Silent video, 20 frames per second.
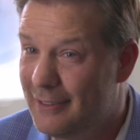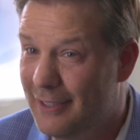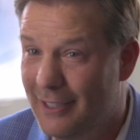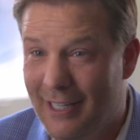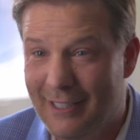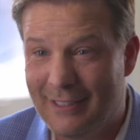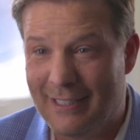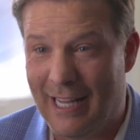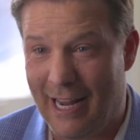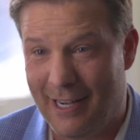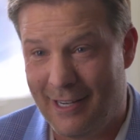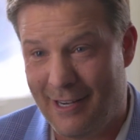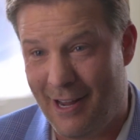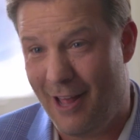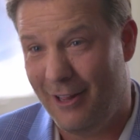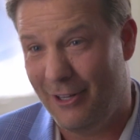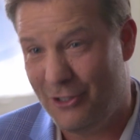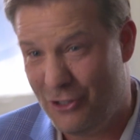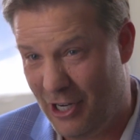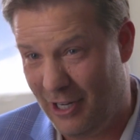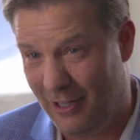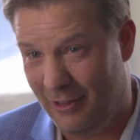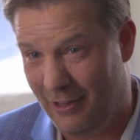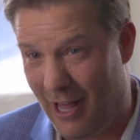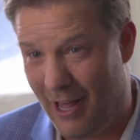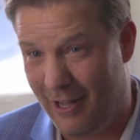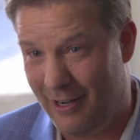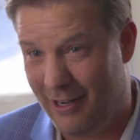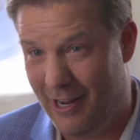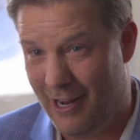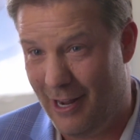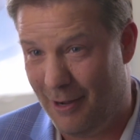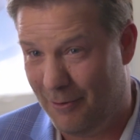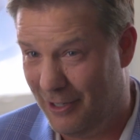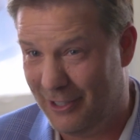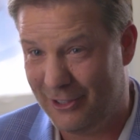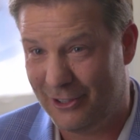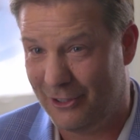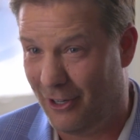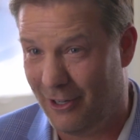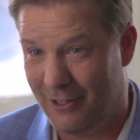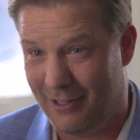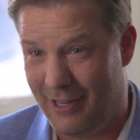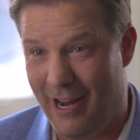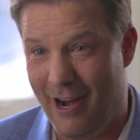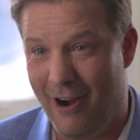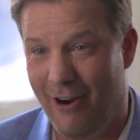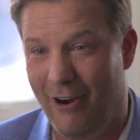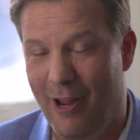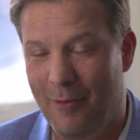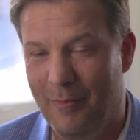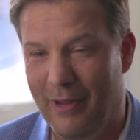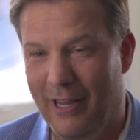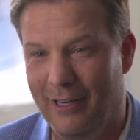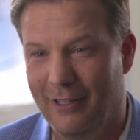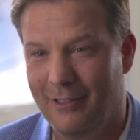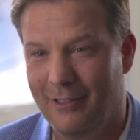isn't a technology, Laphne. I'm going to start there. I mean,